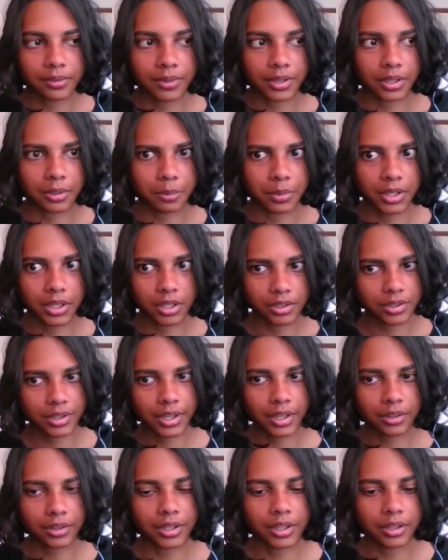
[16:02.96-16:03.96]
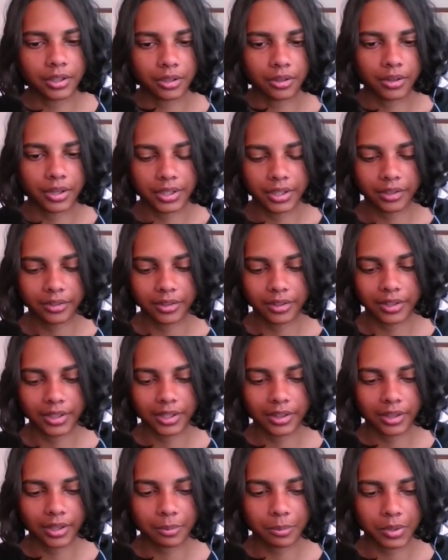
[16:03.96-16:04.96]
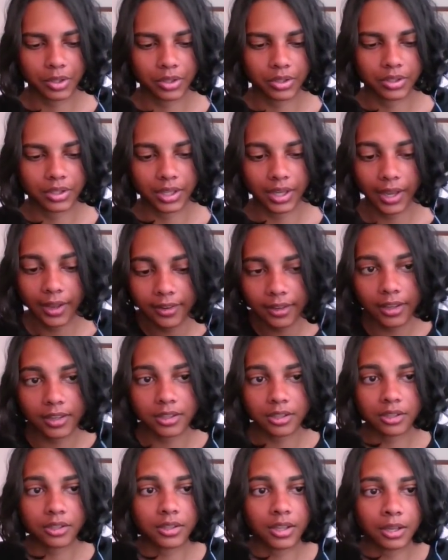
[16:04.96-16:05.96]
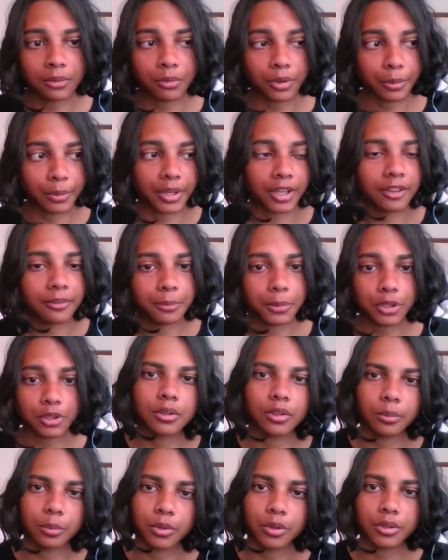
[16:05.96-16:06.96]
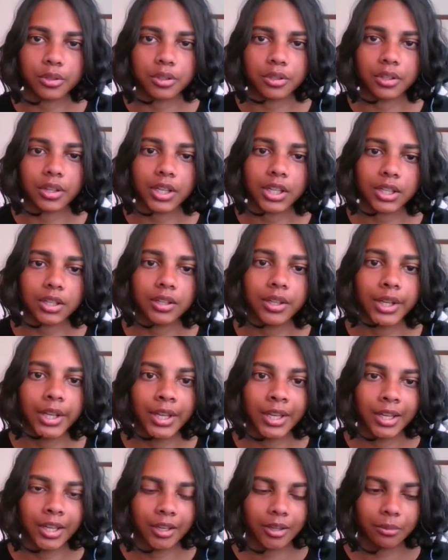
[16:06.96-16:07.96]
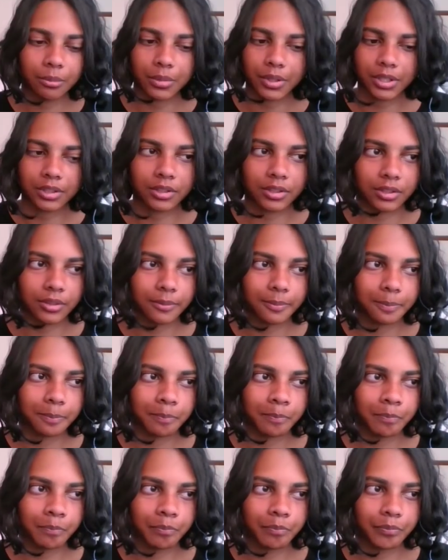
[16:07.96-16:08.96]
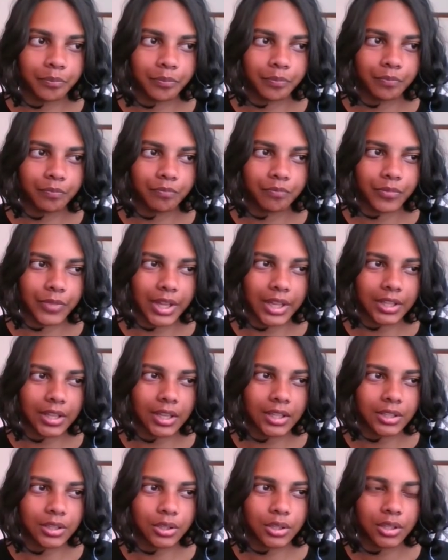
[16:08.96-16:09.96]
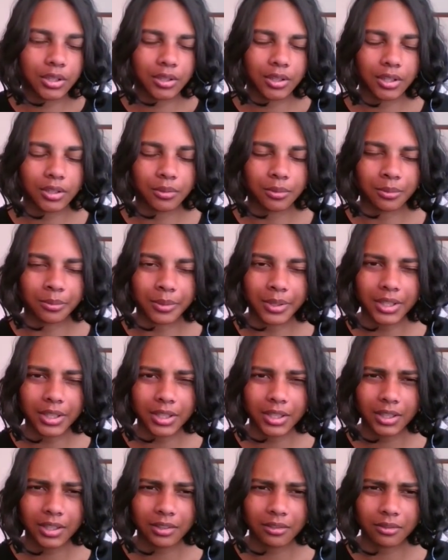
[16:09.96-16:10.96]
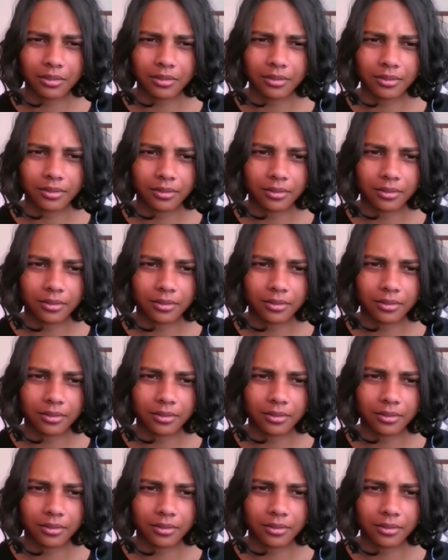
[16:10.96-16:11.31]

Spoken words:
her of like being a child killer or anything like that, because again, I just said what my views on abortion are, but it's really